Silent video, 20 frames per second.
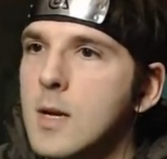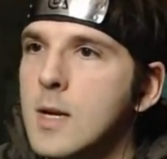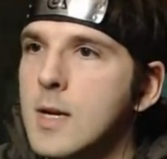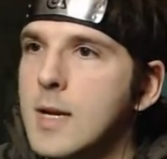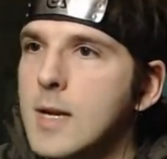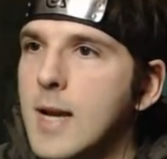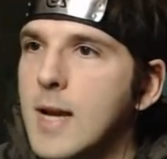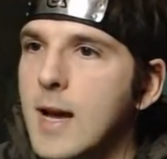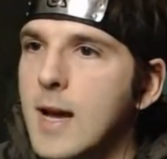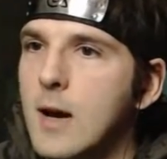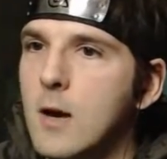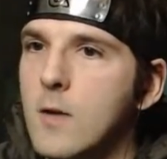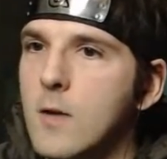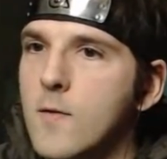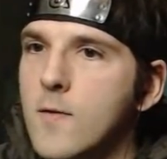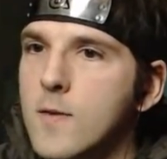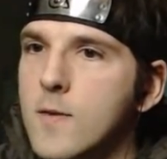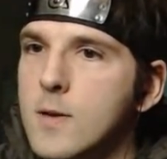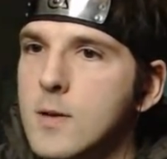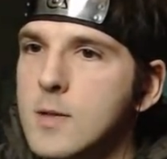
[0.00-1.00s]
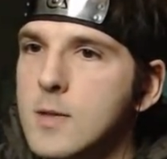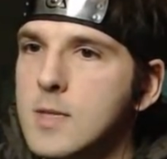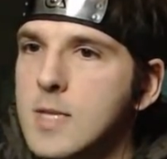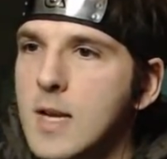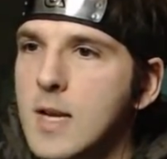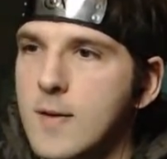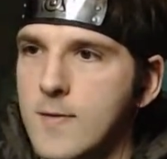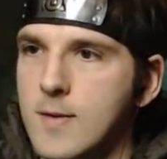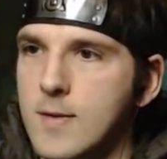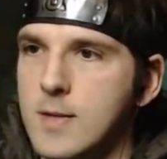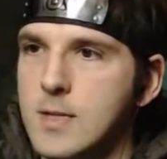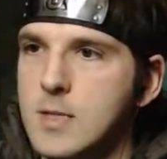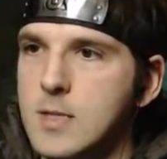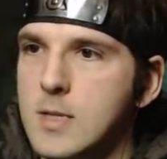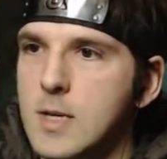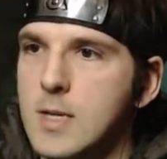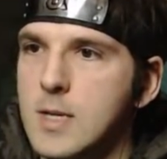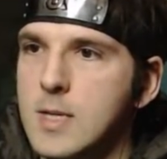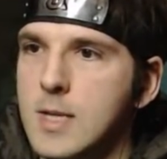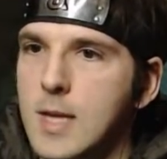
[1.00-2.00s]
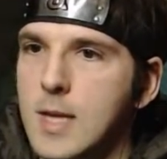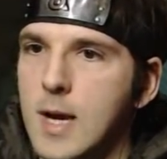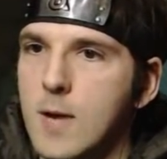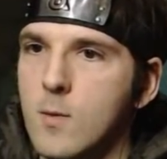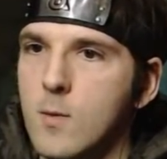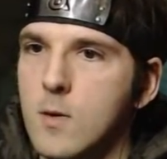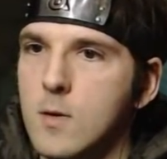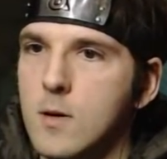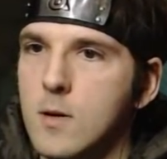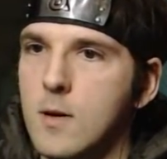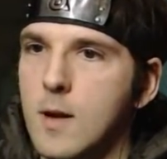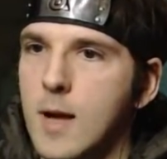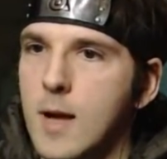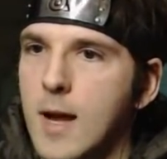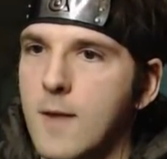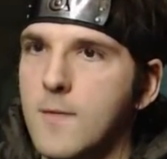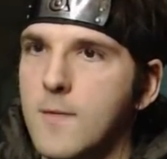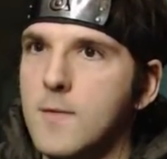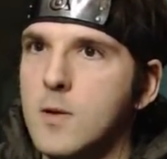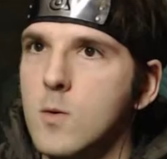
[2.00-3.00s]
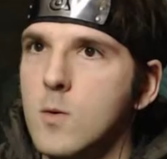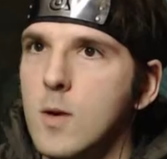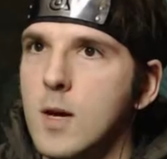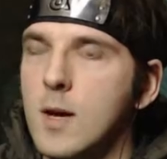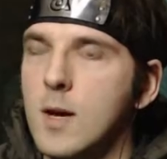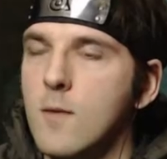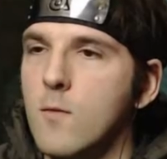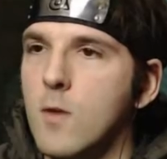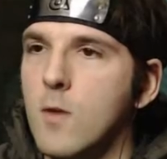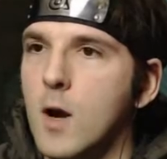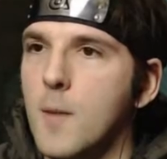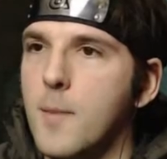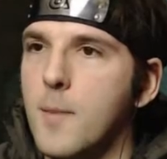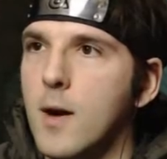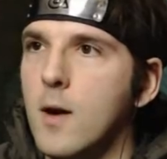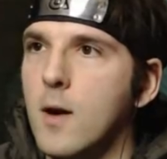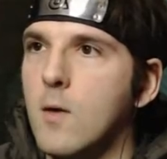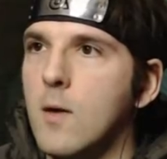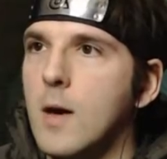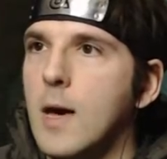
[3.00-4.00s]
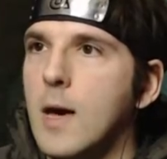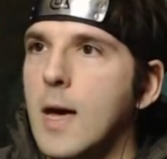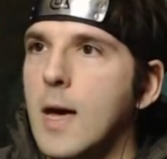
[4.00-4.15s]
Now, for definitely certainly, I won't have to uh, worry about